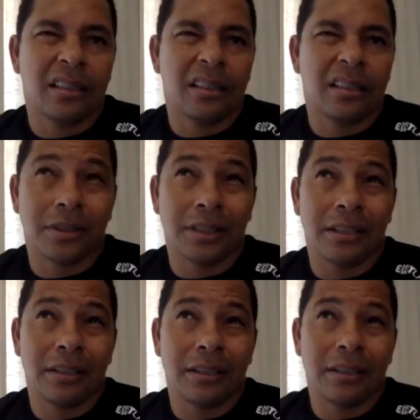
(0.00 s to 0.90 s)

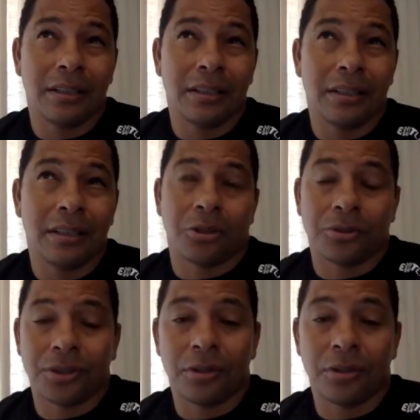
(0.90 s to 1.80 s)
especially
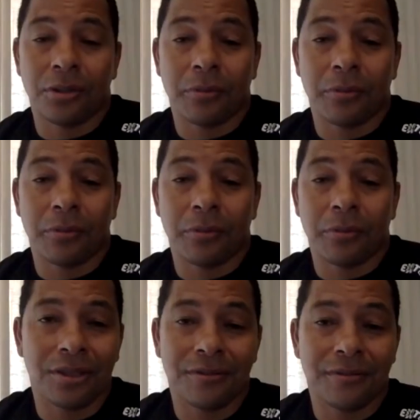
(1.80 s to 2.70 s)
considering my
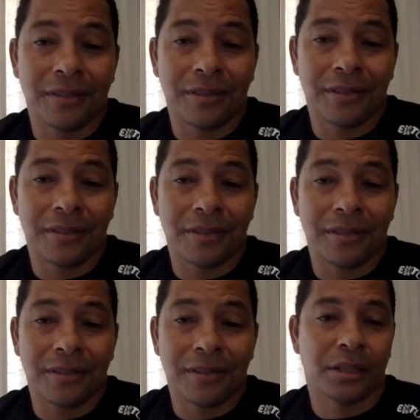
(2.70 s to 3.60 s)
position, that I
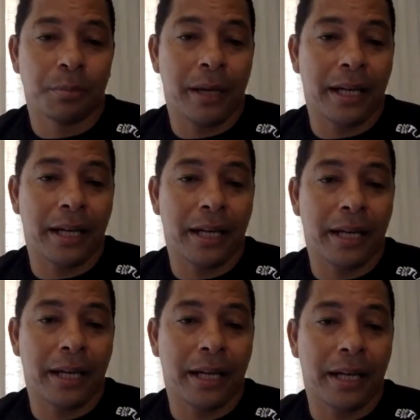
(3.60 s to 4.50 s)
would never expect.